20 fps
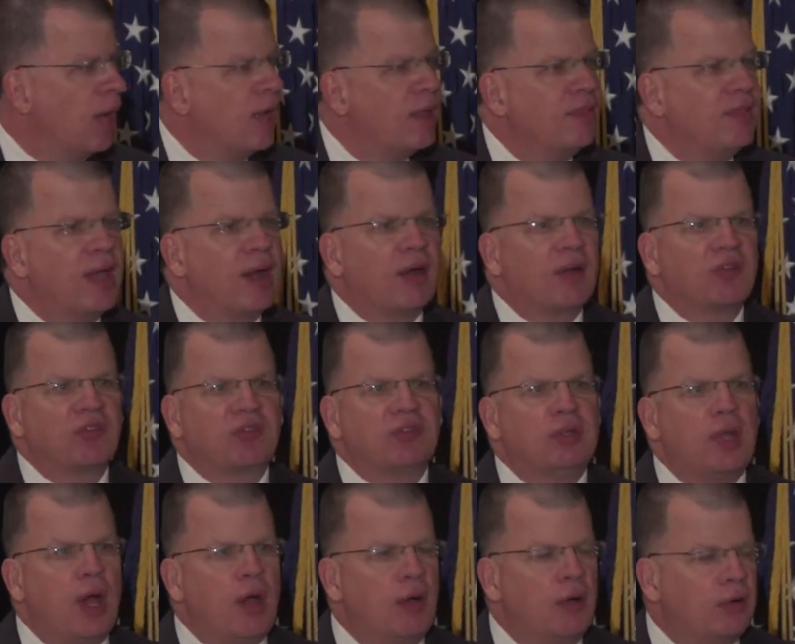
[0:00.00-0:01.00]
There is
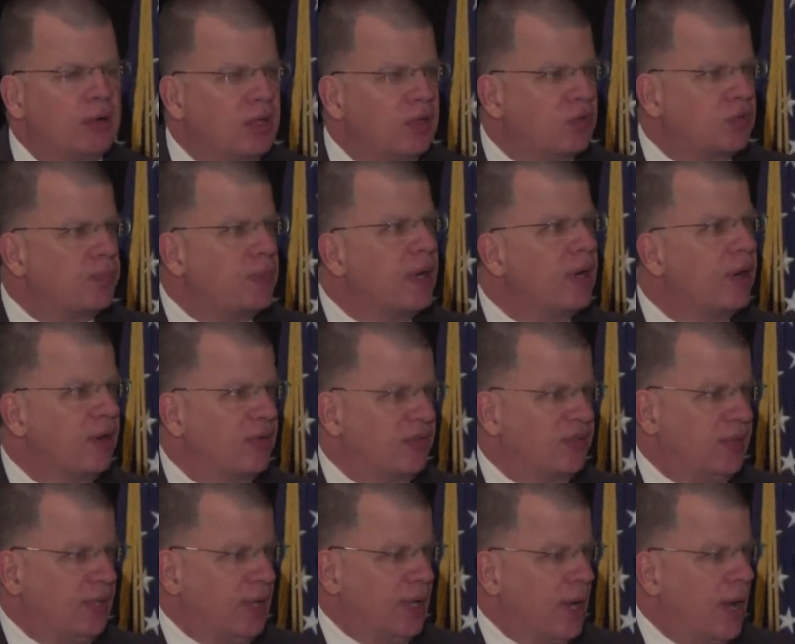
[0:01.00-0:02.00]
no
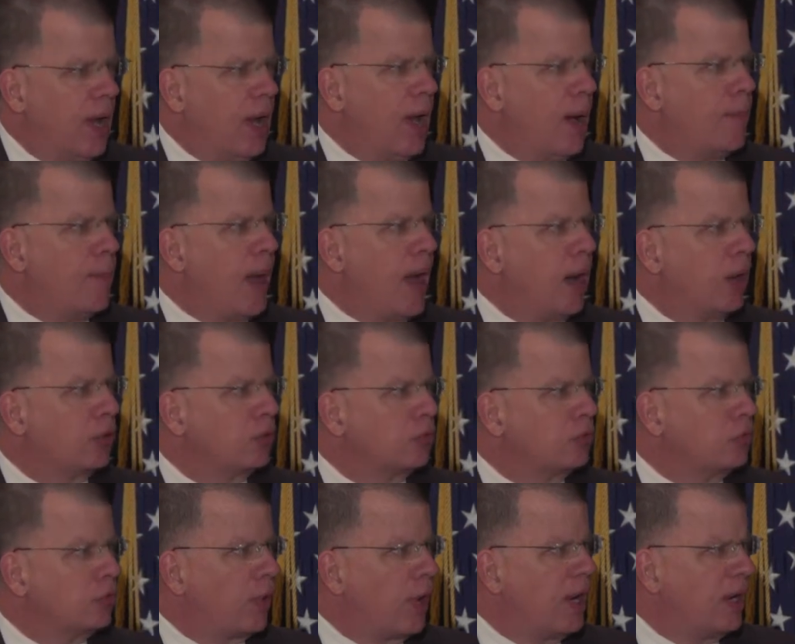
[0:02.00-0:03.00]
conspiracy
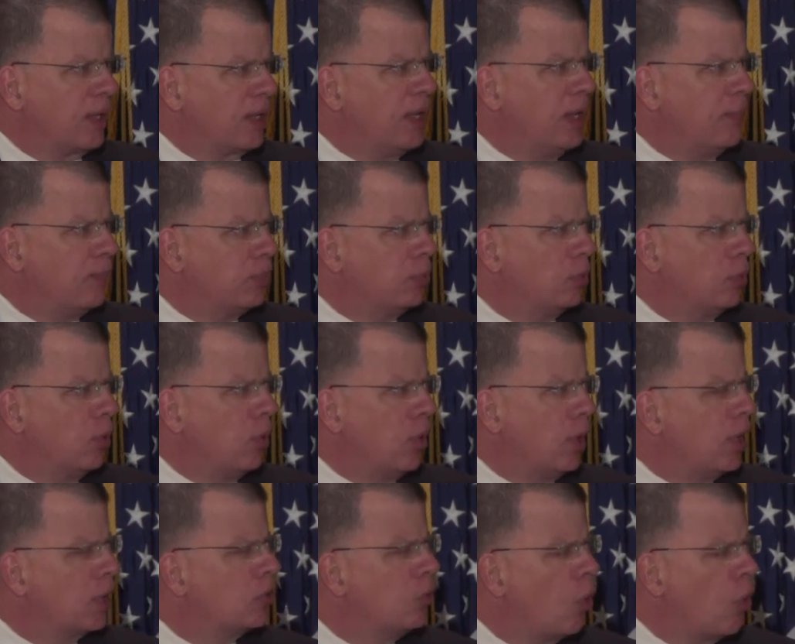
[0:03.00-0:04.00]
about trying to
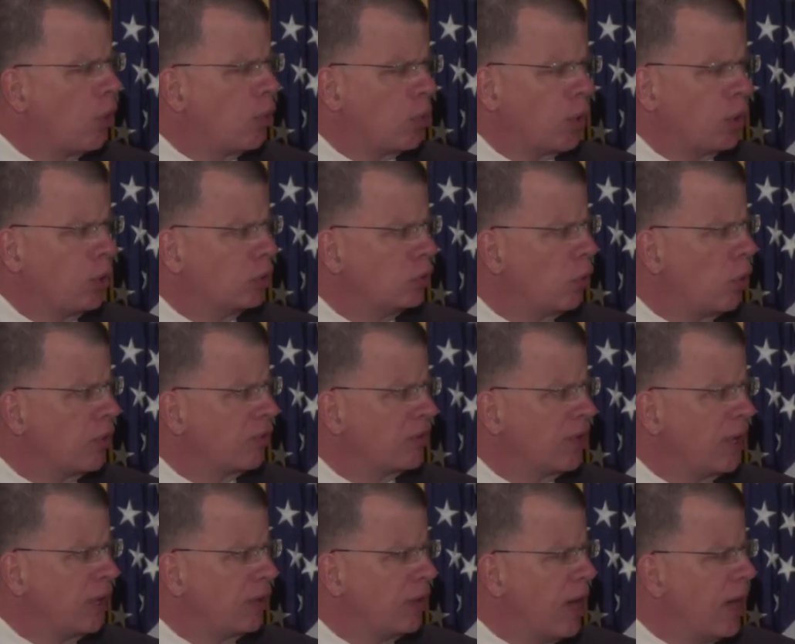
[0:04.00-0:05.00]
ignore rural North
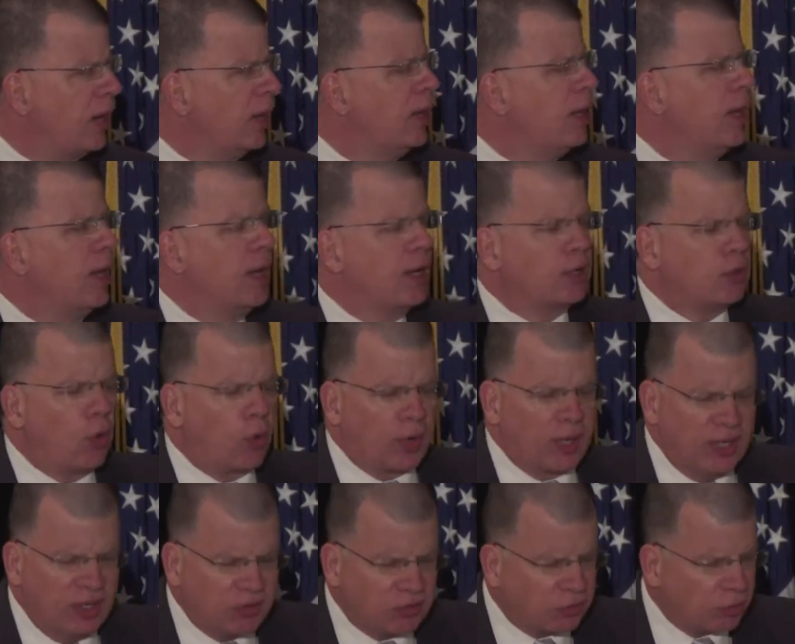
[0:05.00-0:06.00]
Carolina, ignore
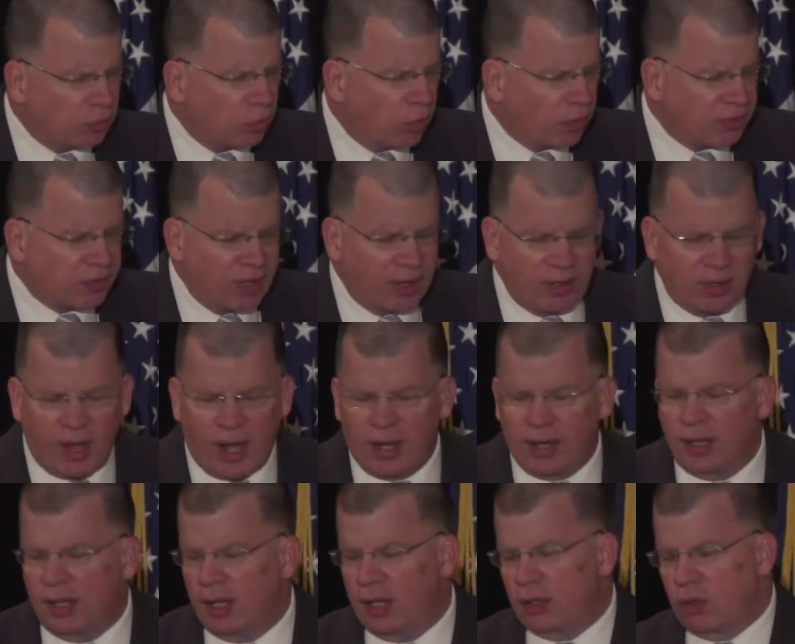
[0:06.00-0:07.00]
eastern North
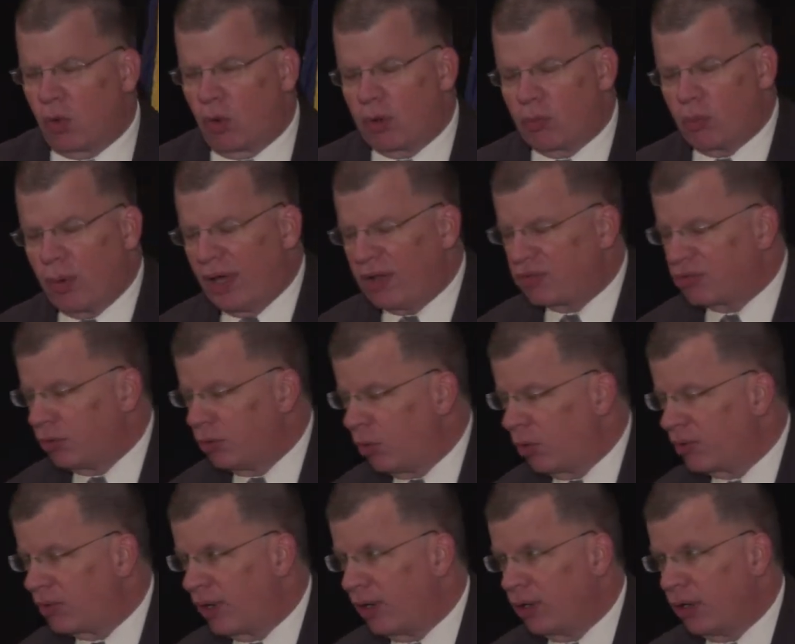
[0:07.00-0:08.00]
Carolina, ignore western
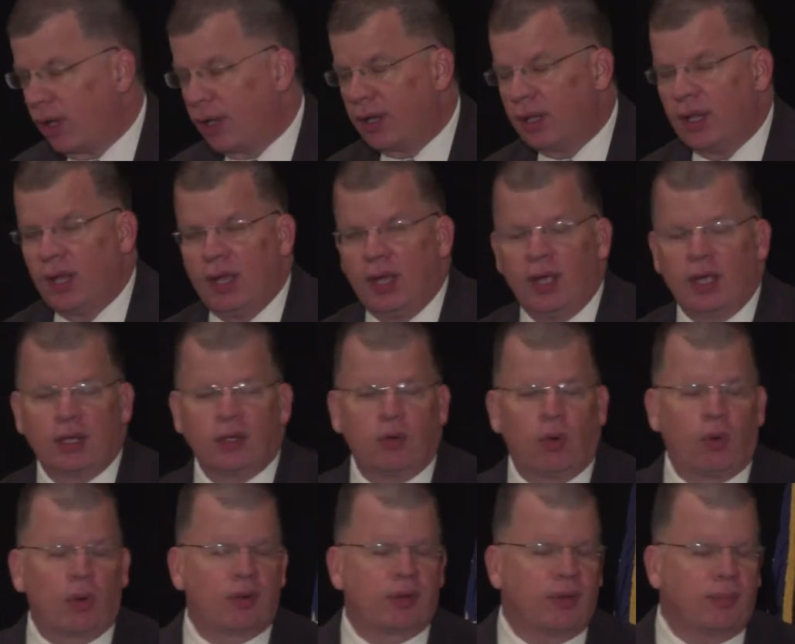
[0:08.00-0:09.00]
North Carolina,
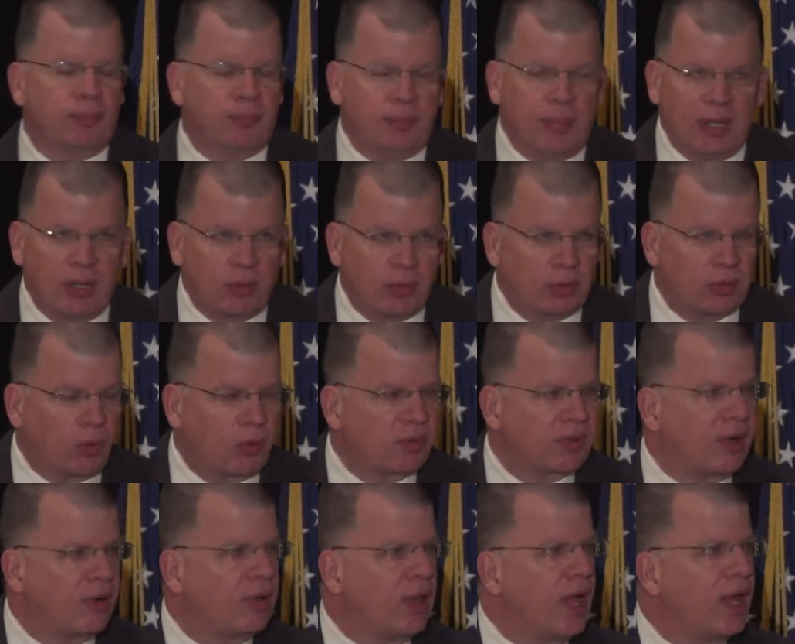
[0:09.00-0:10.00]
ignore the middle of North
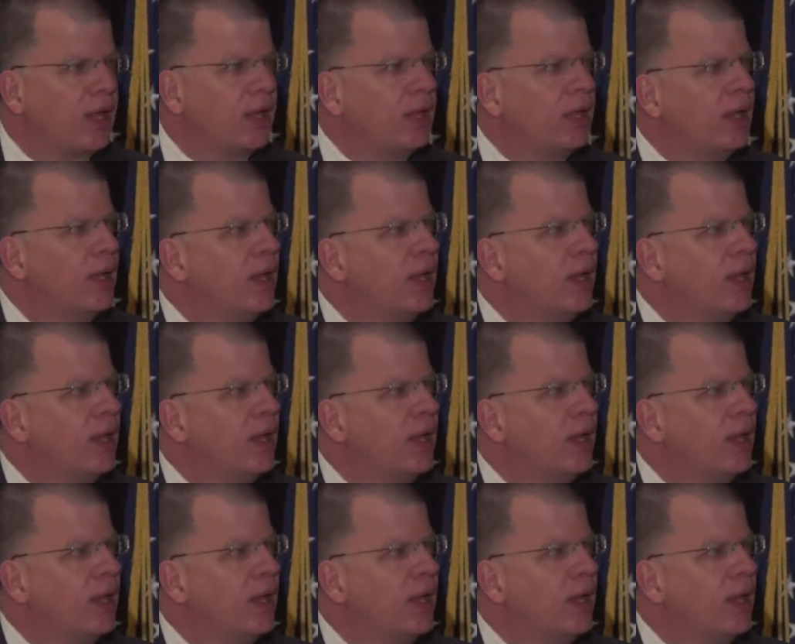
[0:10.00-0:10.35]
Carolina.